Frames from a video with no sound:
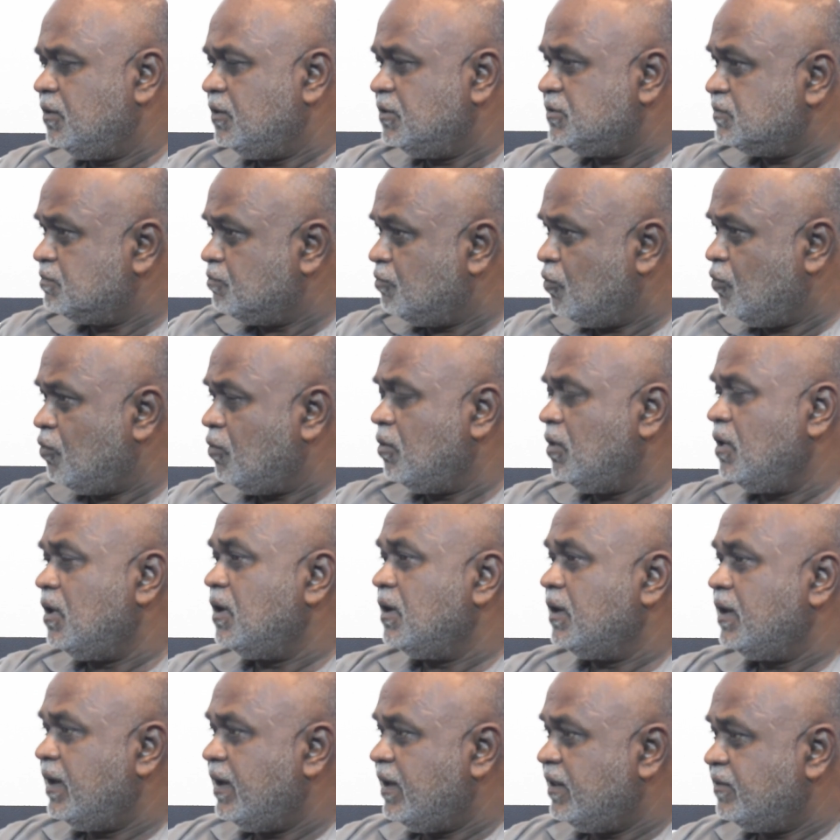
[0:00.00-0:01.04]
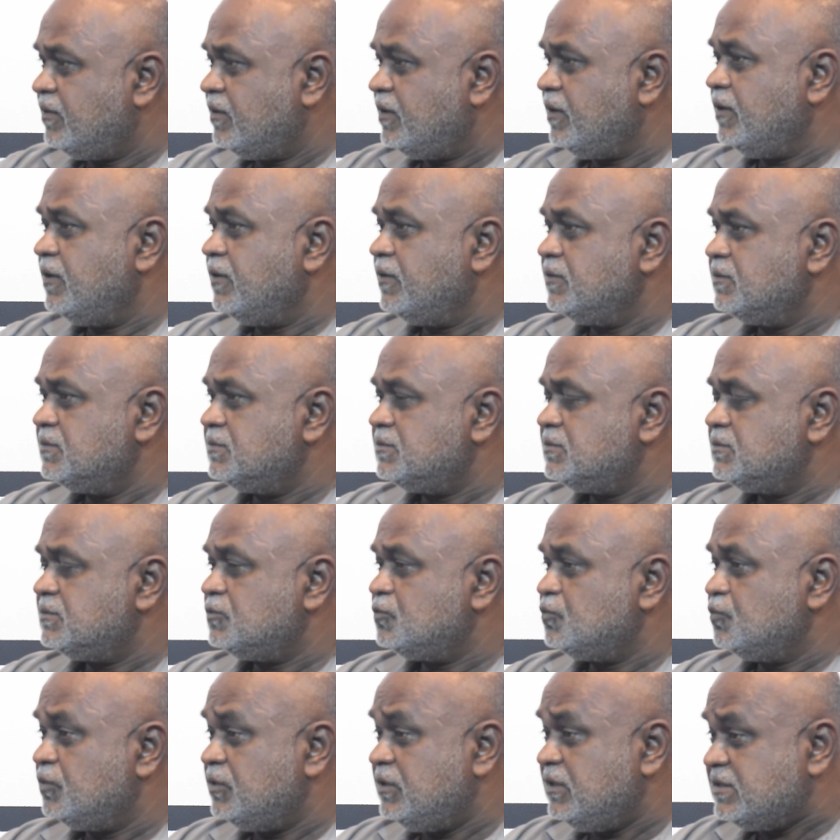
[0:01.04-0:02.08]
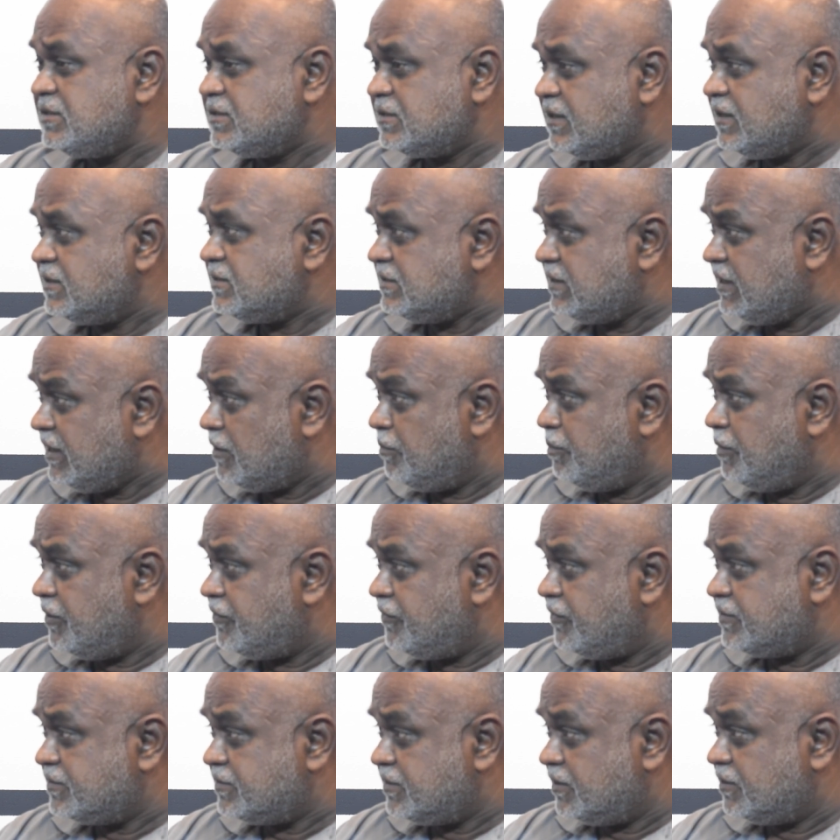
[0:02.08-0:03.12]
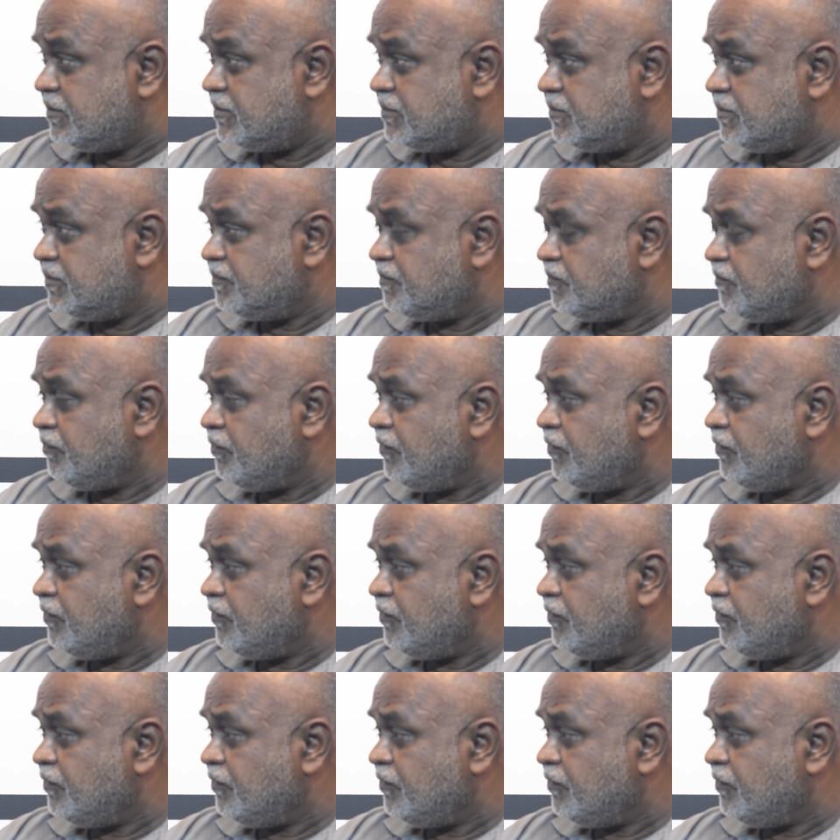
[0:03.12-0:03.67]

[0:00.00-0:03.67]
smaller gatherings to discuss Girmit research.